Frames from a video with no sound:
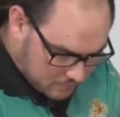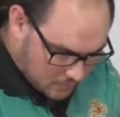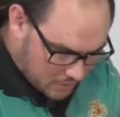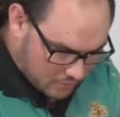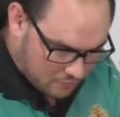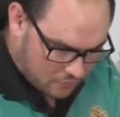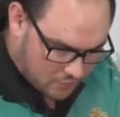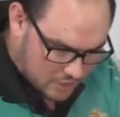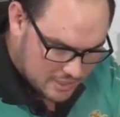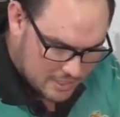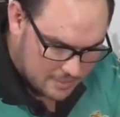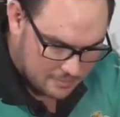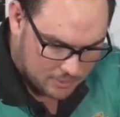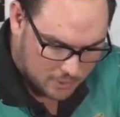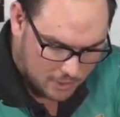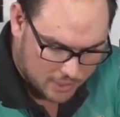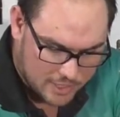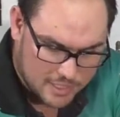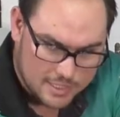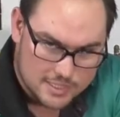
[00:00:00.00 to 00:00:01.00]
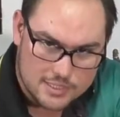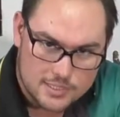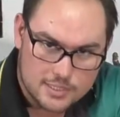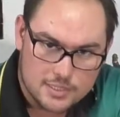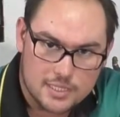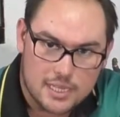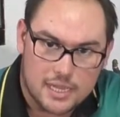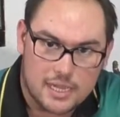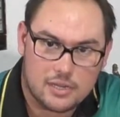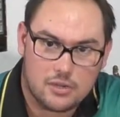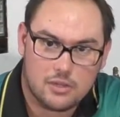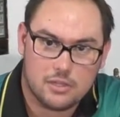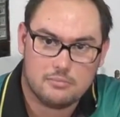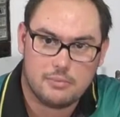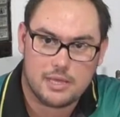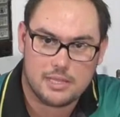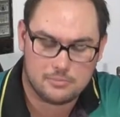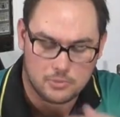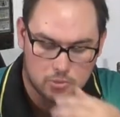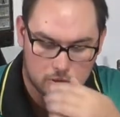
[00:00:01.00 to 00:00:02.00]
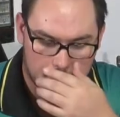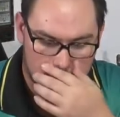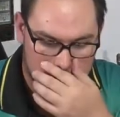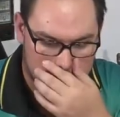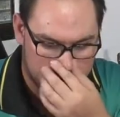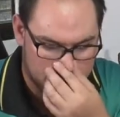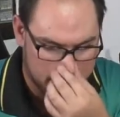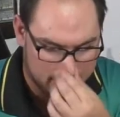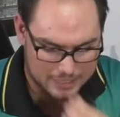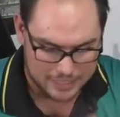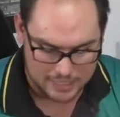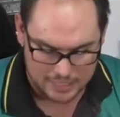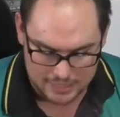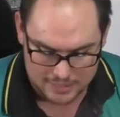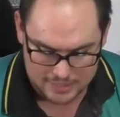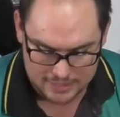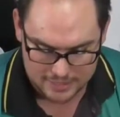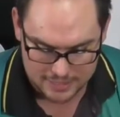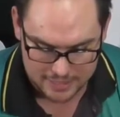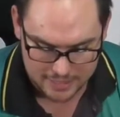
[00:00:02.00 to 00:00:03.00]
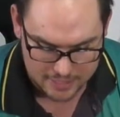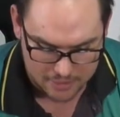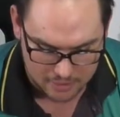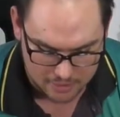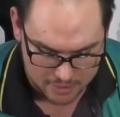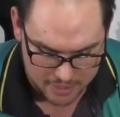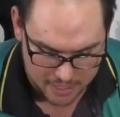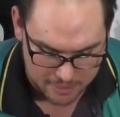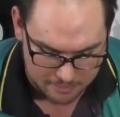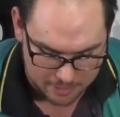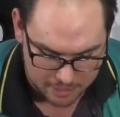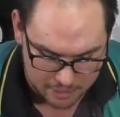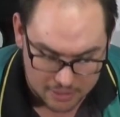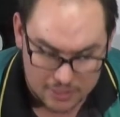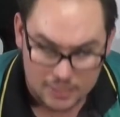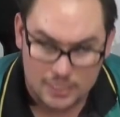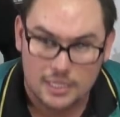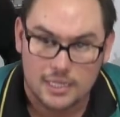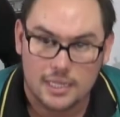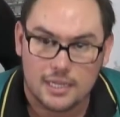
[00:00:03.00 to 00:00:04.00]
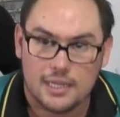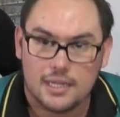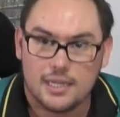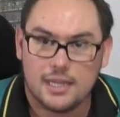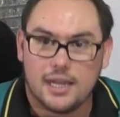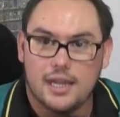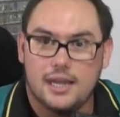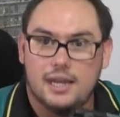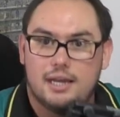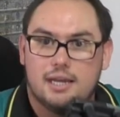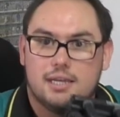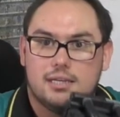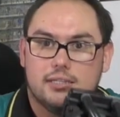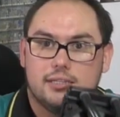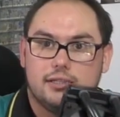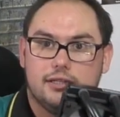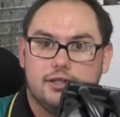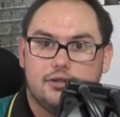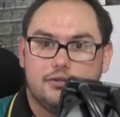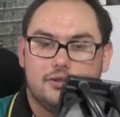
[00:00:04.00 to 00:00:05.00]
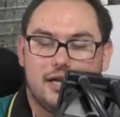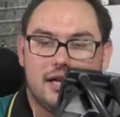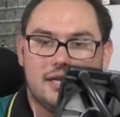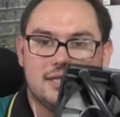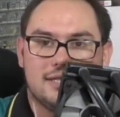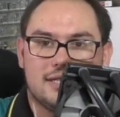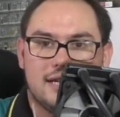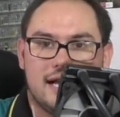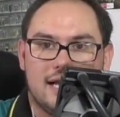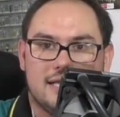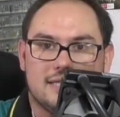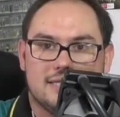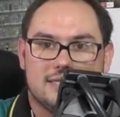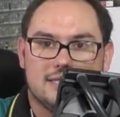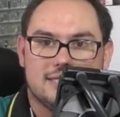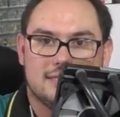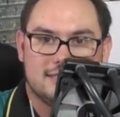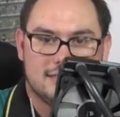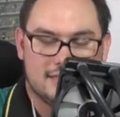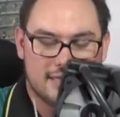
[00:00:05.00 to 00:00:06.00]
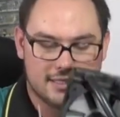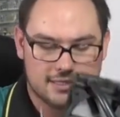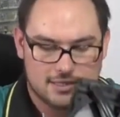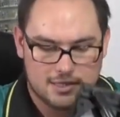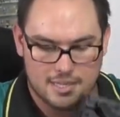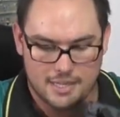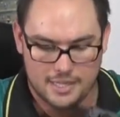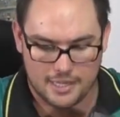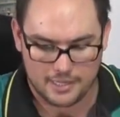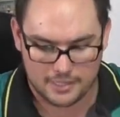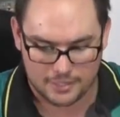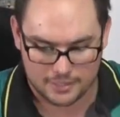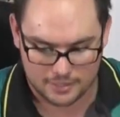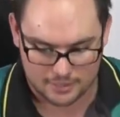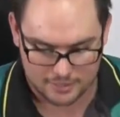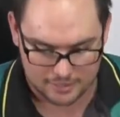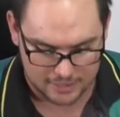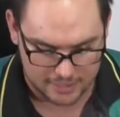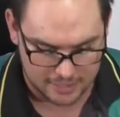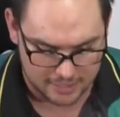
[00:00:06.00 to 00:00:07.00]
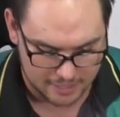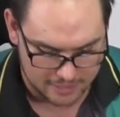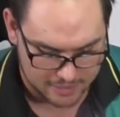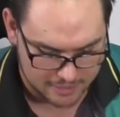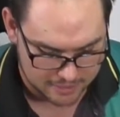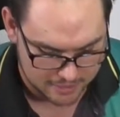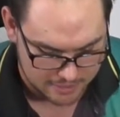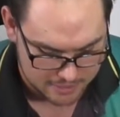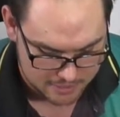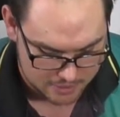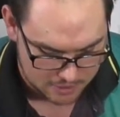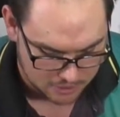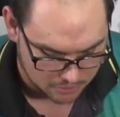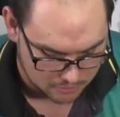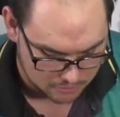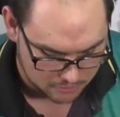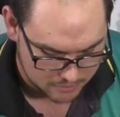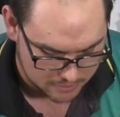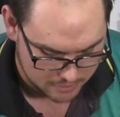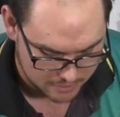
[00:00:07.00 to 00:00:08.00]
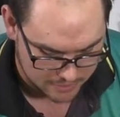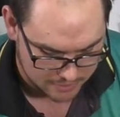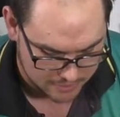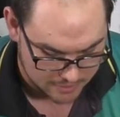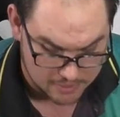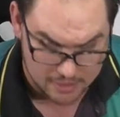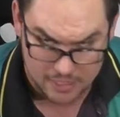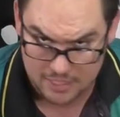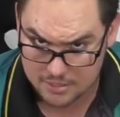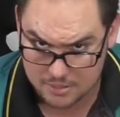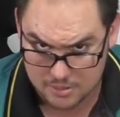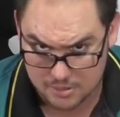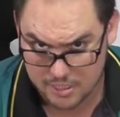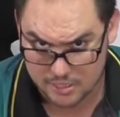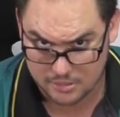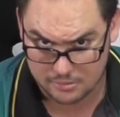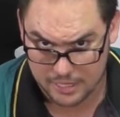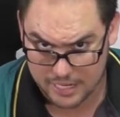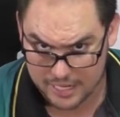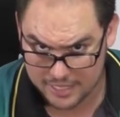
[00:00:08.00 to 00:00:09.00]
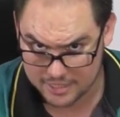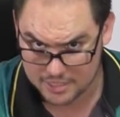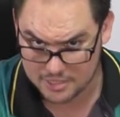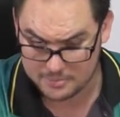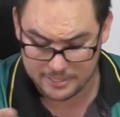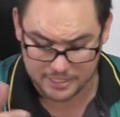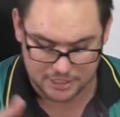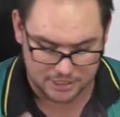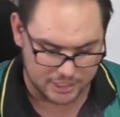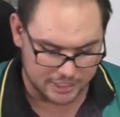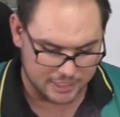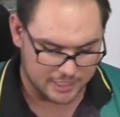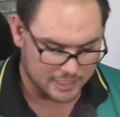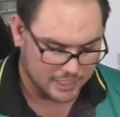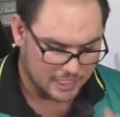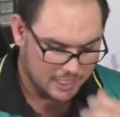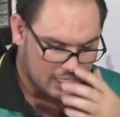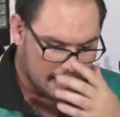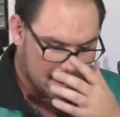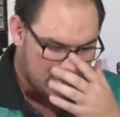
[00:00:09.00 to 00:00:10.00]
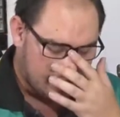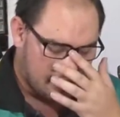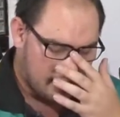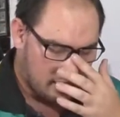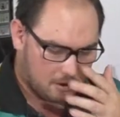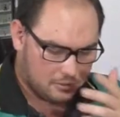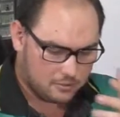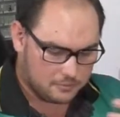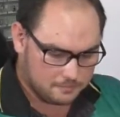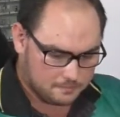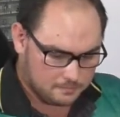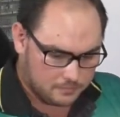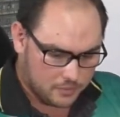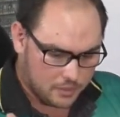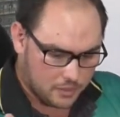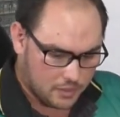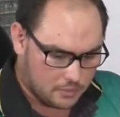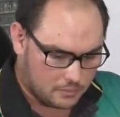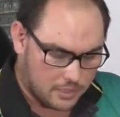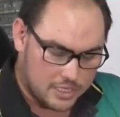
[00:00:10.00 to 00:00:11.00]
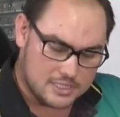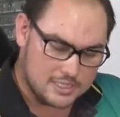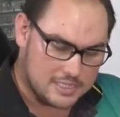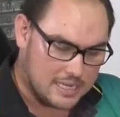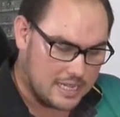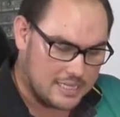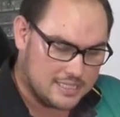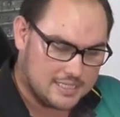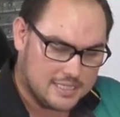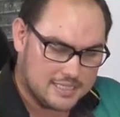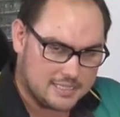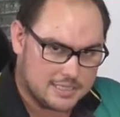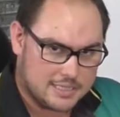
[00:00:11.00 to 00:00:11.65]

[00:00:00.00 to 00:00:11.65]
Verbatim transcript: for example, on this, uh, on the motherboard, which you can't see on camera, uh, you'll notice that it has six gig installed, the, and that's, that's what I had in the spec sheet. Now, the reason it had 6